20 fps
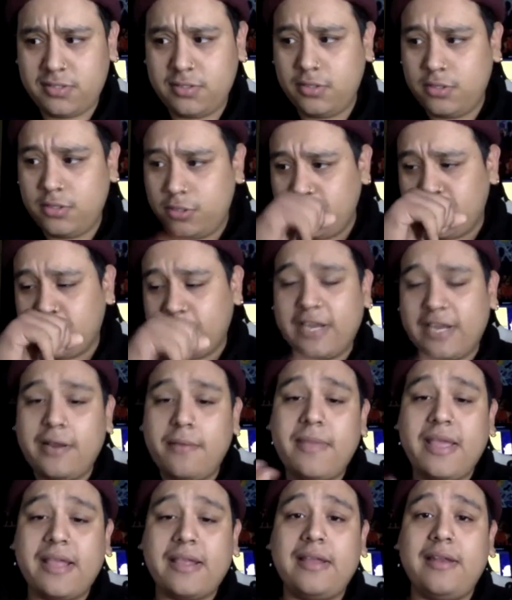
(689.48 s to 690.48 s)
to try to
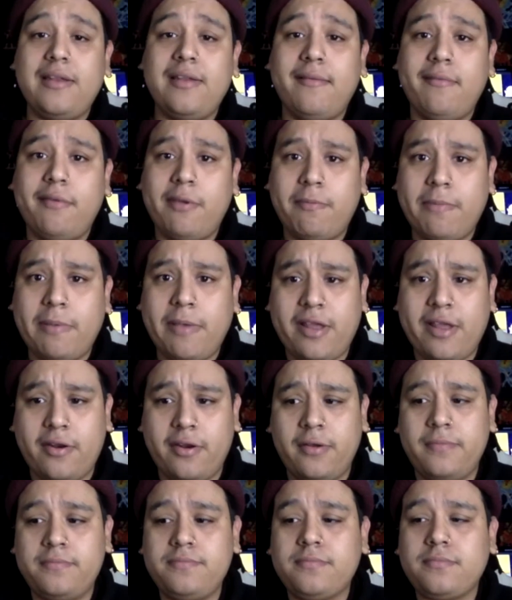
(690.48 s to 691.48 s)
make it a little bit
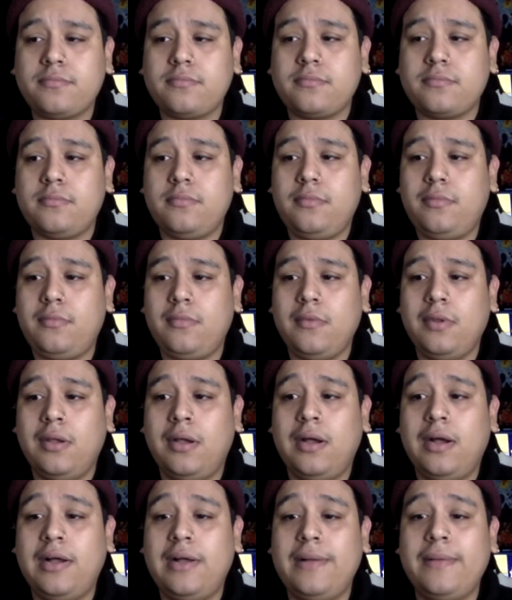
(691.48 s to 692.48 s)
better,
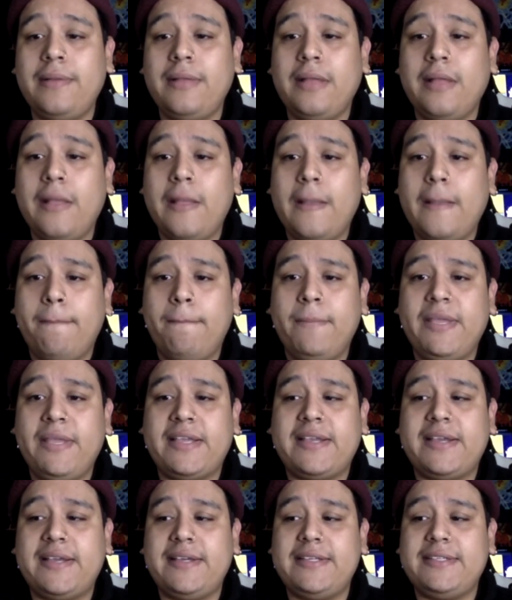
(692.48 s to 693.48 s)
uh,
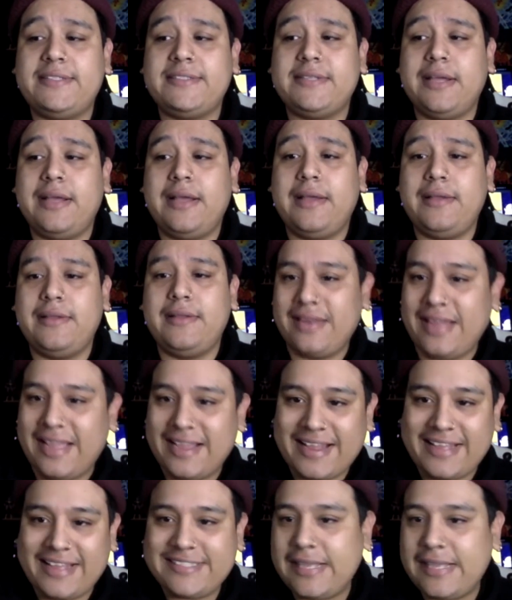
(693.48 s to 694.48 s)
because,
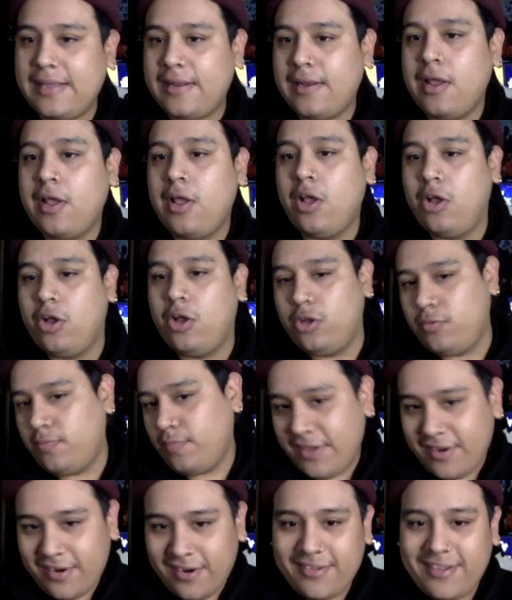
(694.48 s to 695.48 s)
like I said,
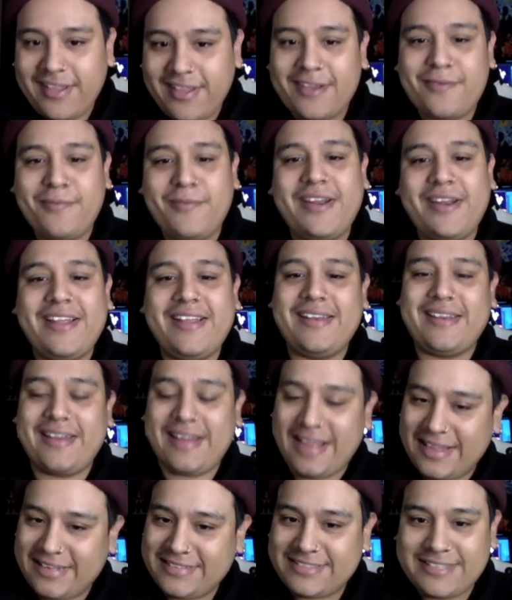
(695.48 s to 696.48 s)
being undocumented
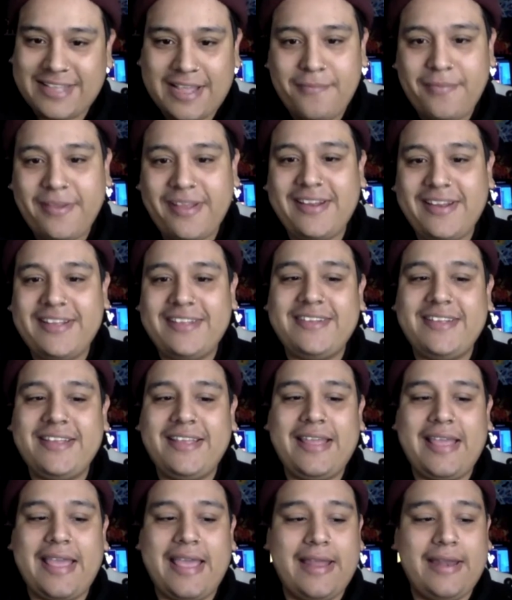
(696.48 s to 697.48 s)
has not been
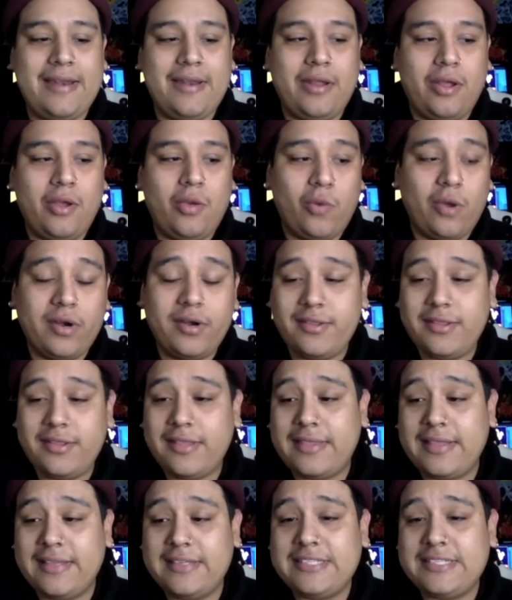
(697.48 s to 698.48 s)
easy. And one of the
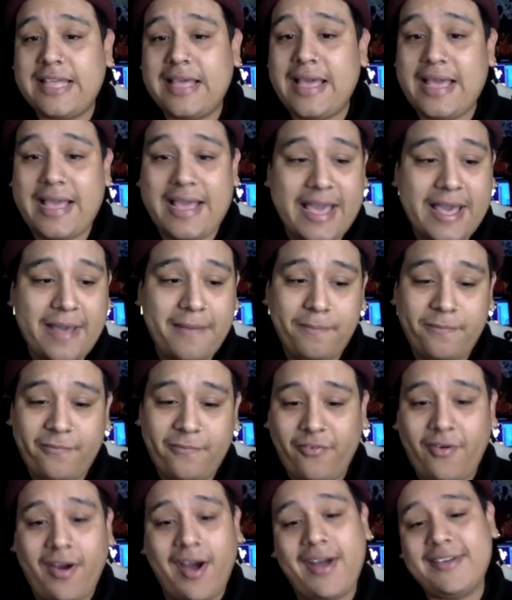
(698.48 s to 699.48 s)
things that I have
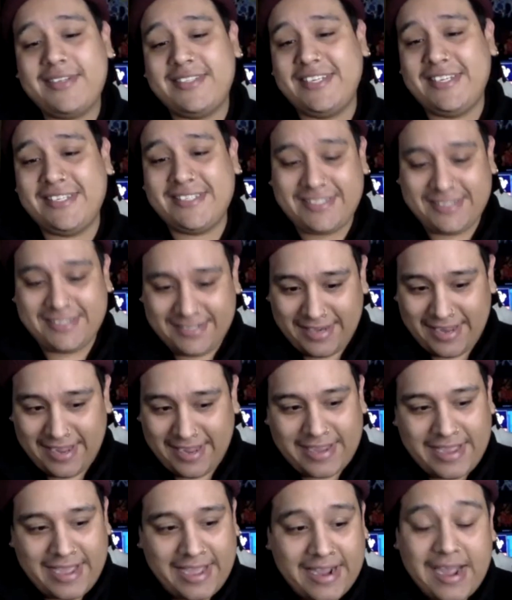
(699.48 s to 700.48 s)
fought since
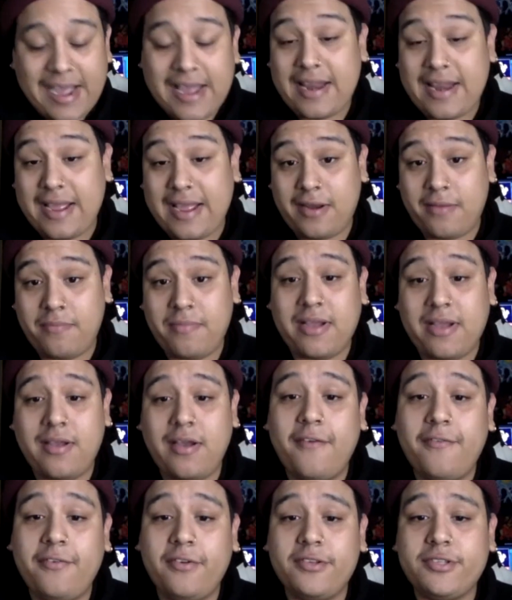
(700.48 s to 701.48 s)
like I got out of my
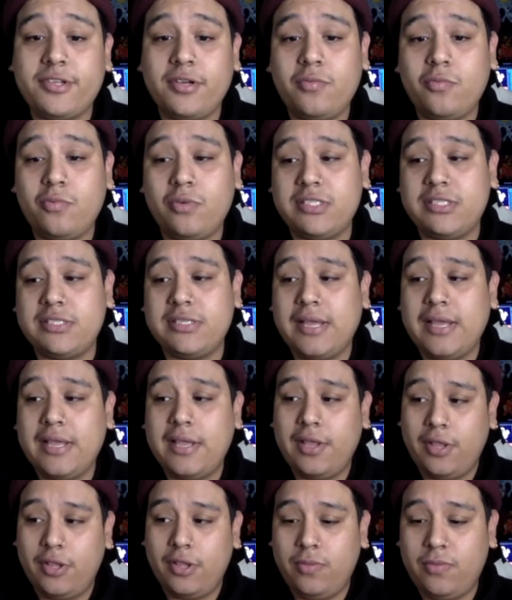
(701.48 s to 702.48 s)
comfort zone was
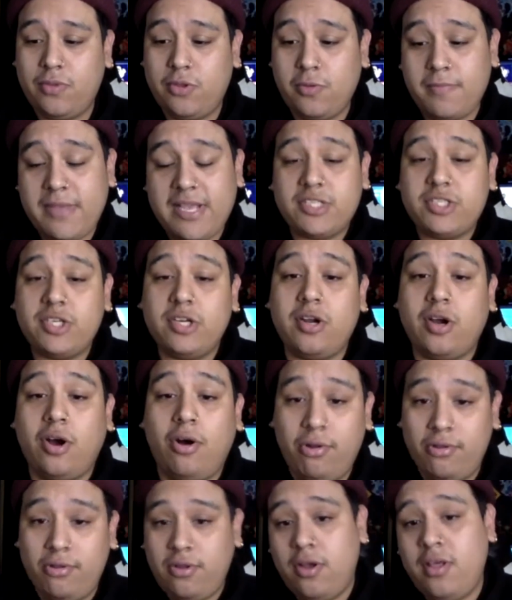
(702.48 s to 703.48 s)
to make sure
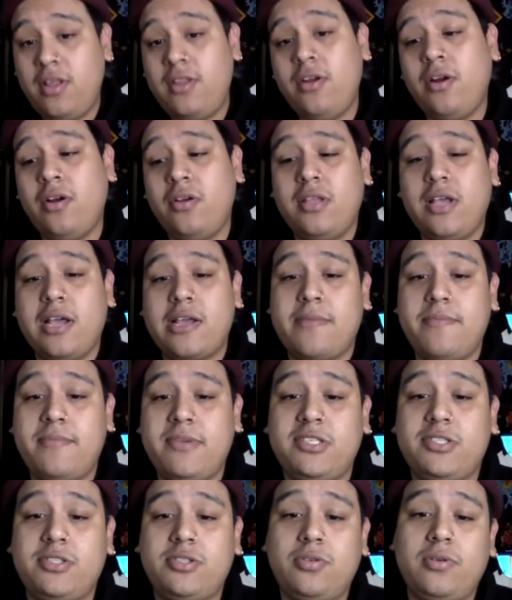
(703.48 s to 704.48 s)
all other
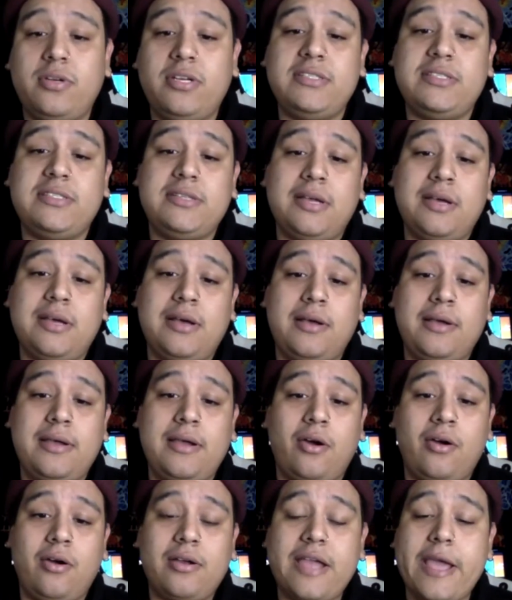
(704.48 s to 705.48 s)
undocumented students
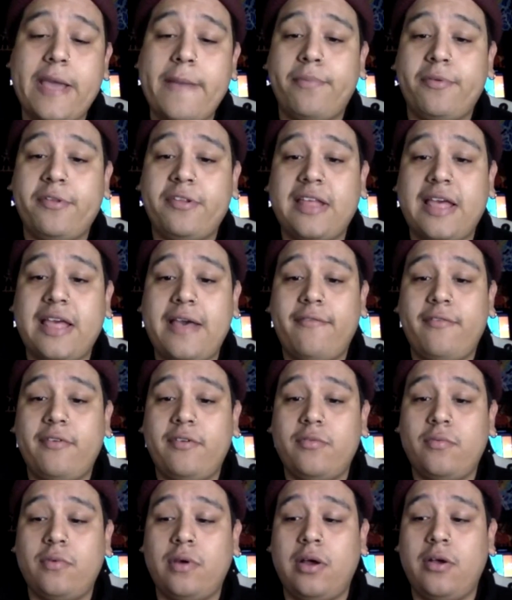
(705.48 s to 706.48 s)
on campus have
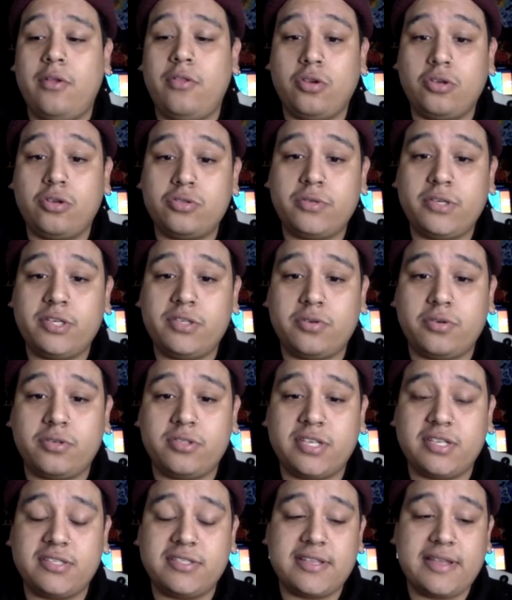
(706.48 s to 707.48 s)
those
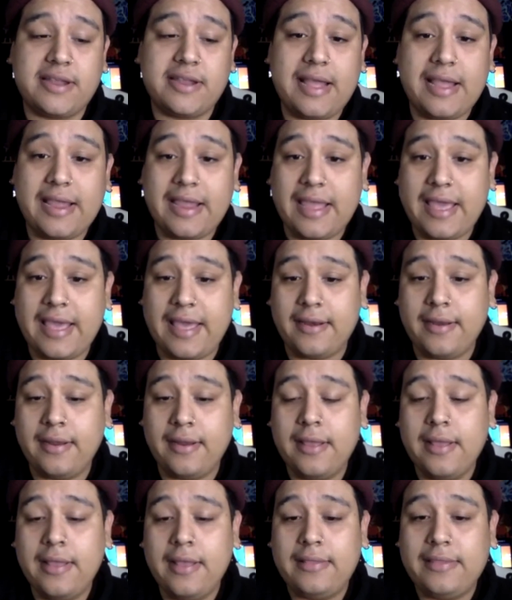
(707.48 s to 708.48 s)
resources that I had,
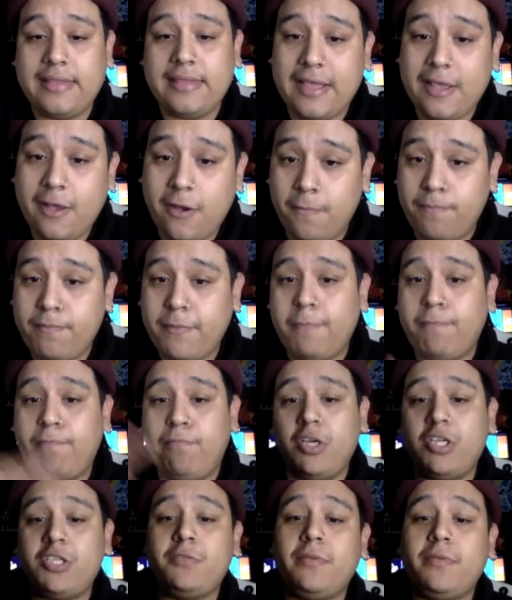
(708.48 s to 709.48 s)
that helped me
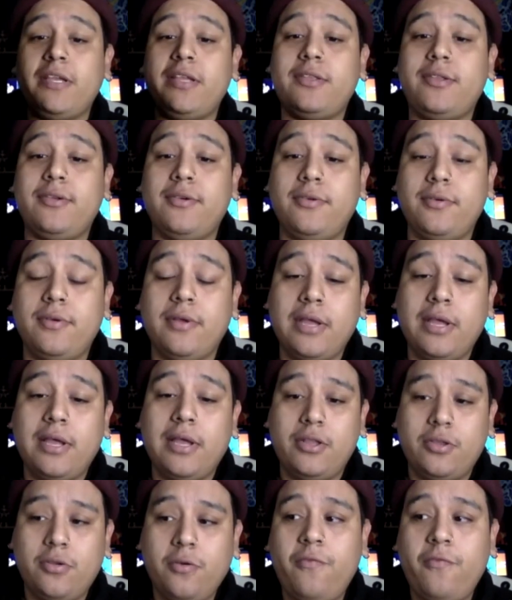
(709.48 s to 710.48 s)
push me to
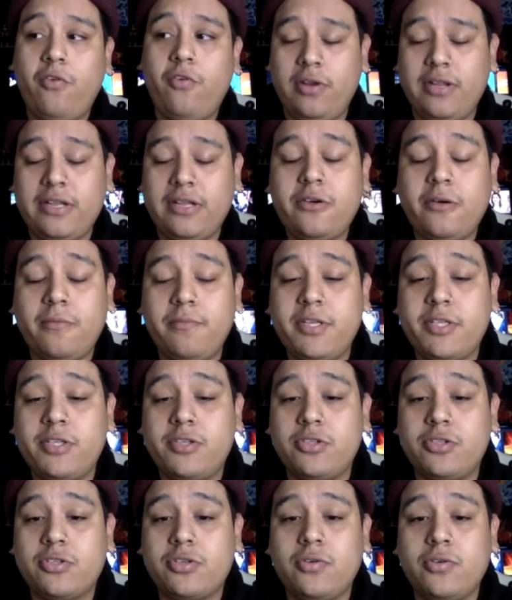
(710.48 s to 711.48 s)
fully commit
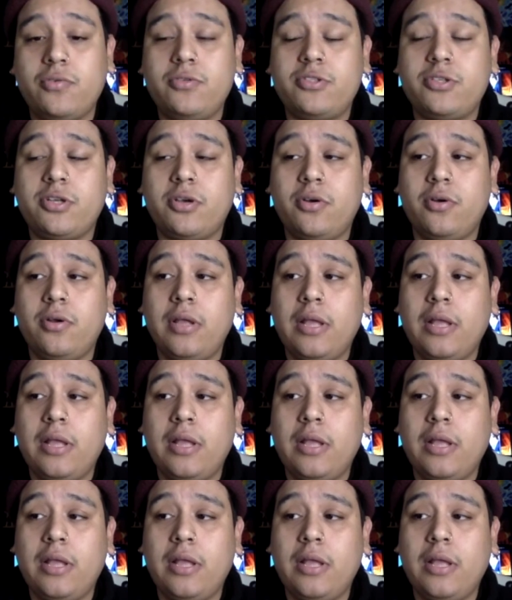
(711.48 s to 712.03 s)
to school. So